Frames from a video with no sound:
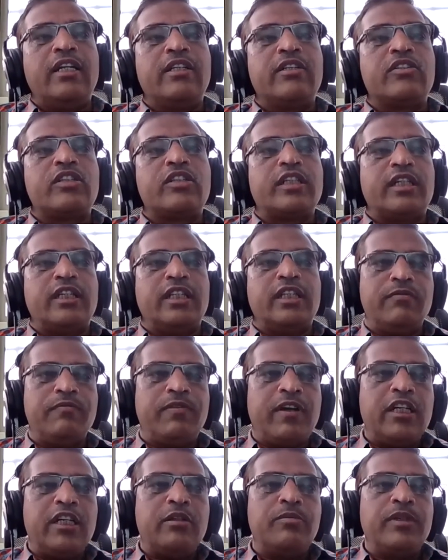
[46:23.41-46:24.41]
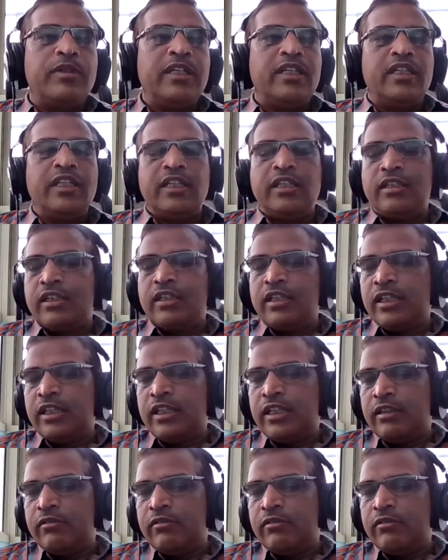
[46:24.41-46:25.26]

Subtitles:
And in fact, we did